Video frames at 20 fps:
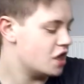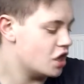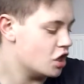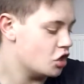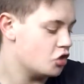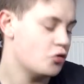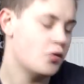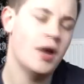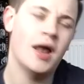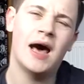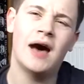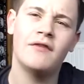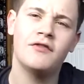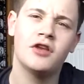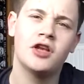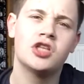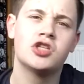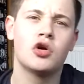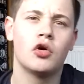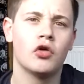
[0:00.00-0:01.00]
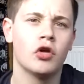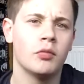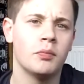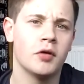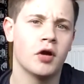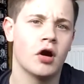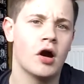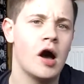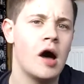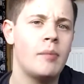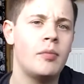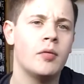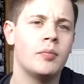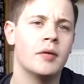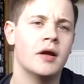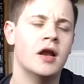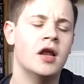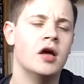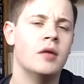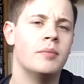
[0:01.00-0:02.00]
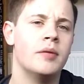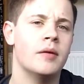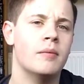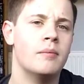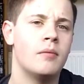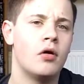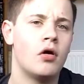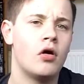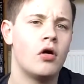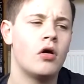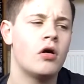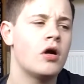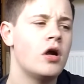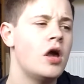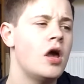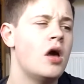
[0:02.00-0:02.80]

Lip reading: You will have to turn up your hop up a little bit more,